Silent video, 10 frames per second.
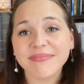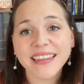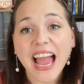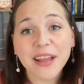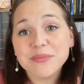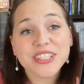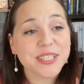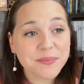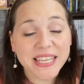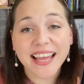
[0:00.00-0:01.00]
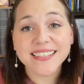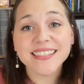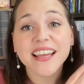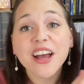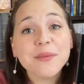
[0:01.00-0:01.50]
I'm just
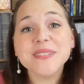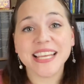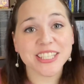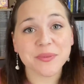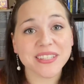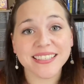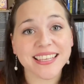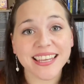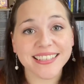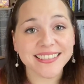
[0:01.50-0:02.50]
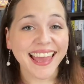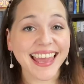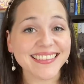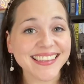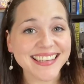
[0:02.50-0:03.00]
obsessed with these keys.
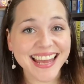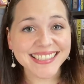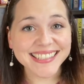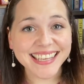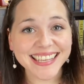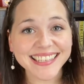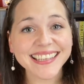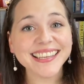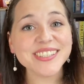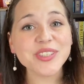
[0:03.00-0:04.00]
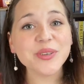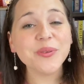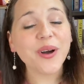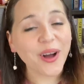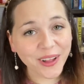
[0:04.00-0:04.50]
And the next key is
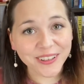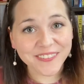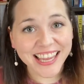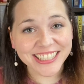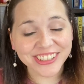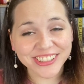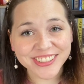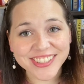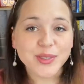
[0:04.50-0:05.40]
to Ollivander's.